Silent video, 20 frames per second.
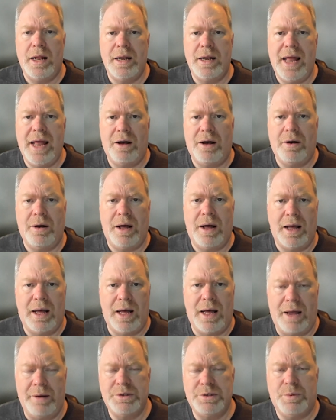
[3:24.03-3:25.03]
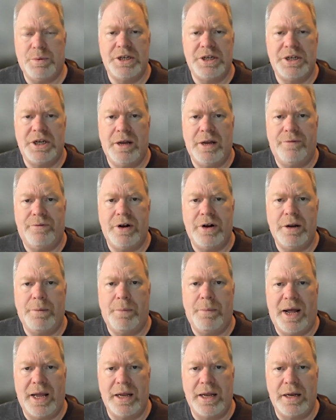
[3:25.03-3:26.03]
Now, I was watching a friend of
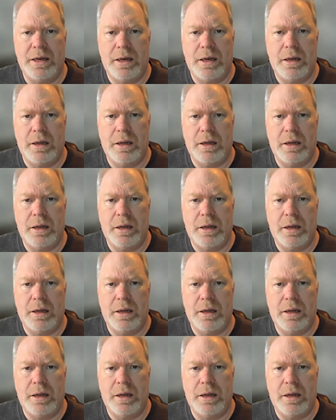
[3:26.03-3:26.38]
mine.